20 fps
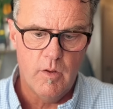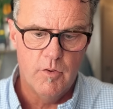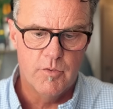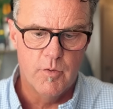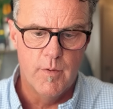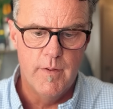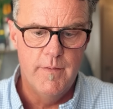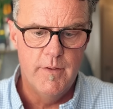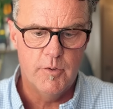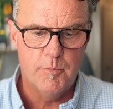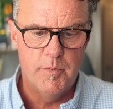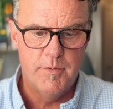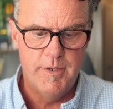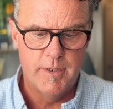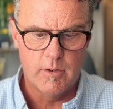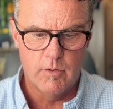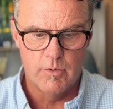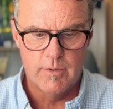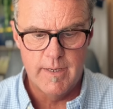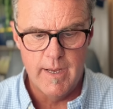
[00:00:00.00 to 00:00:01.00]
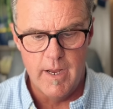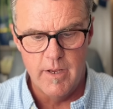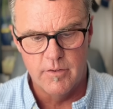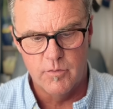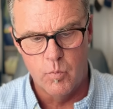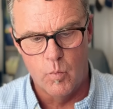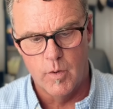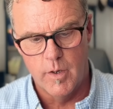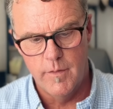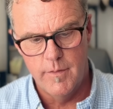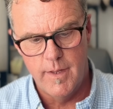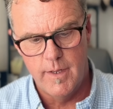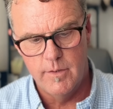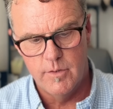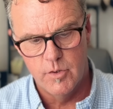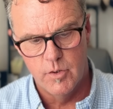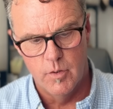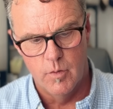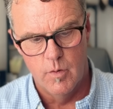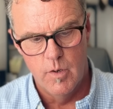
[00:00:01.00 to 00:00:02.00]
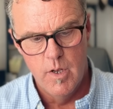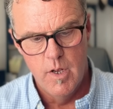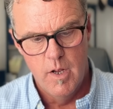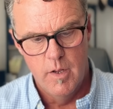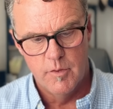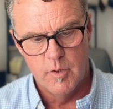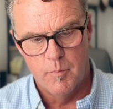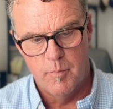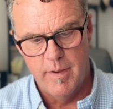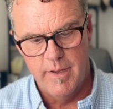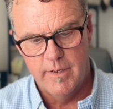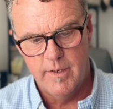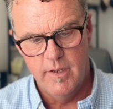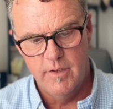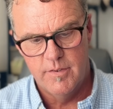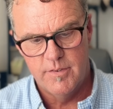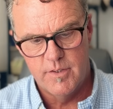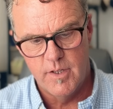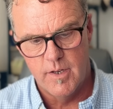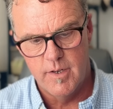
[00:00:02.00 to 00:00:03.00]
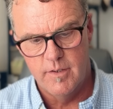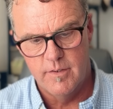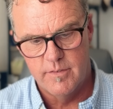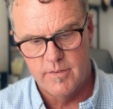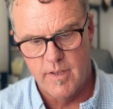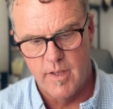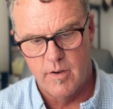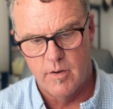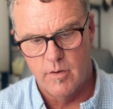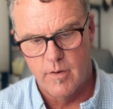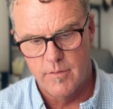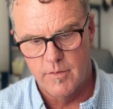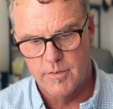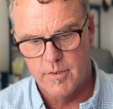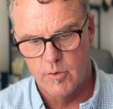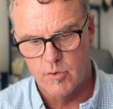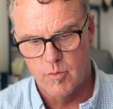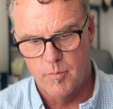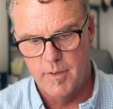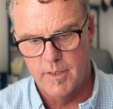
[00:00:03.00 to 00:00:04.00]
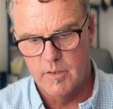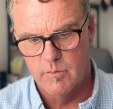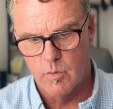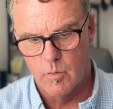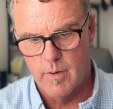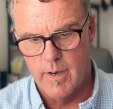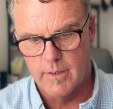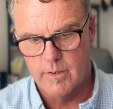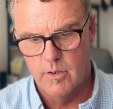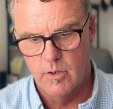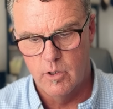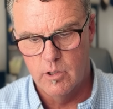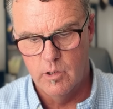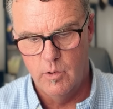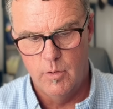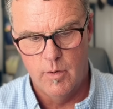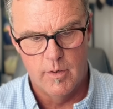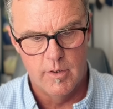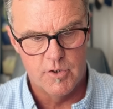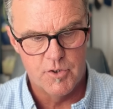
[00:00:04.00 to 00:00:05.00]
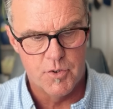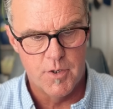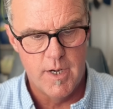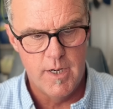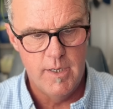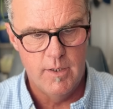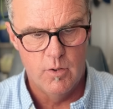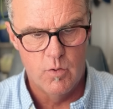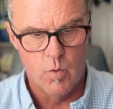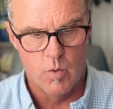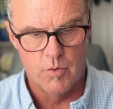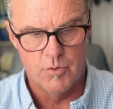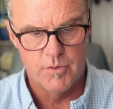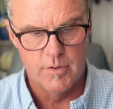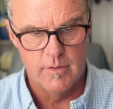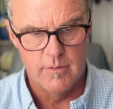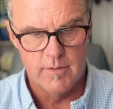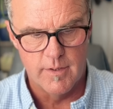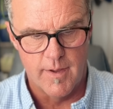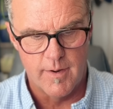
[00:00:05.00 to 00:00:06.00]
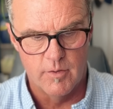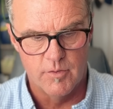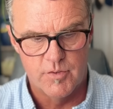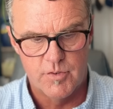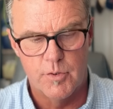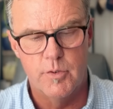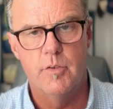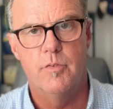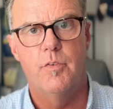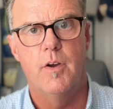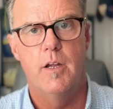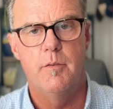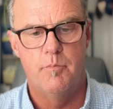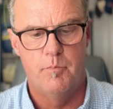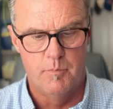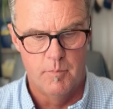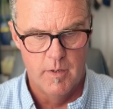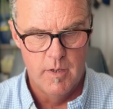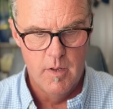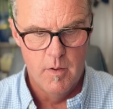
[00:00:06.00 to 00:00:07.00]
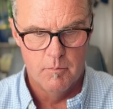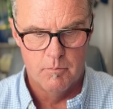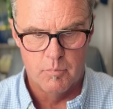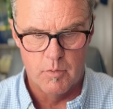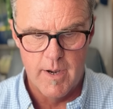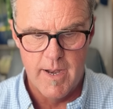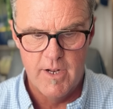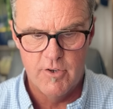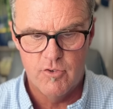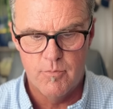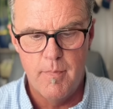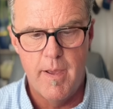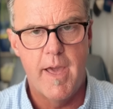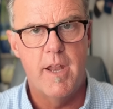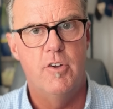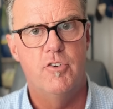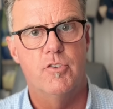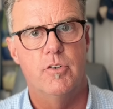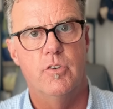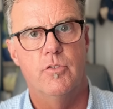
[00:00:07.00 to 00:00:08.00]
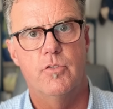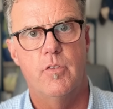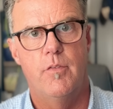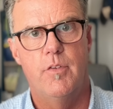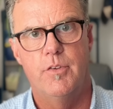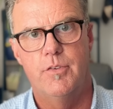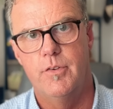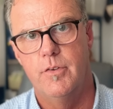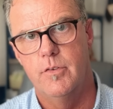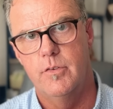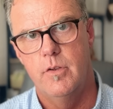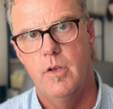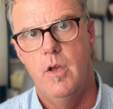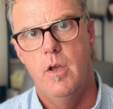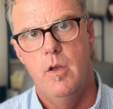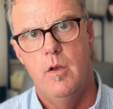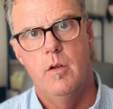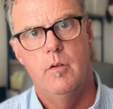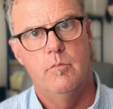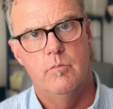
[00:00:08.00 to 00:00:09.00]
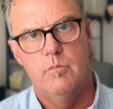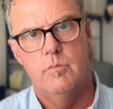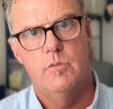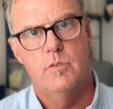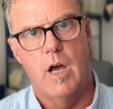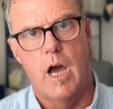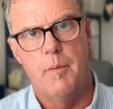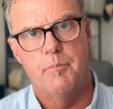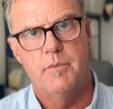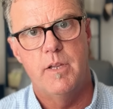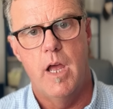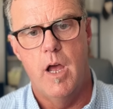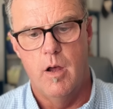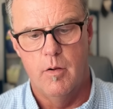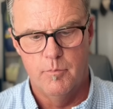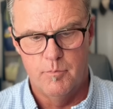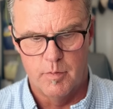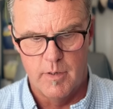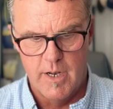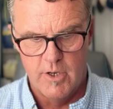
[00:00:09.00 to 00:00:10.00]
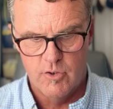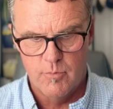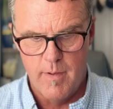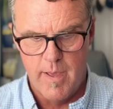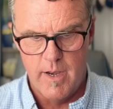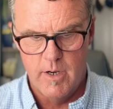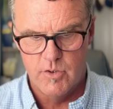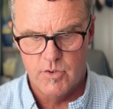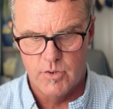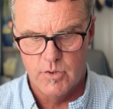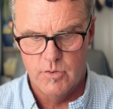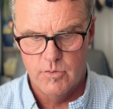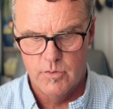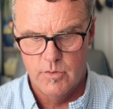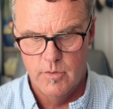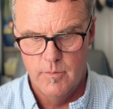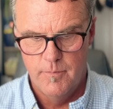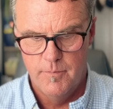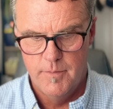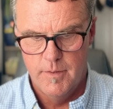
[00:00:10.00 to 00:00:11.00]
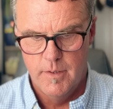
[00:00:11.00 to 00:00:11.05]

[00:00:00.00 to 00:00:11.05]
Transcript: So in this particular case, what did they do? The Banking Studies Center and the Central Bank of Iraq concluded a training course entitled Certified Branch Managers. So this is top down branch managers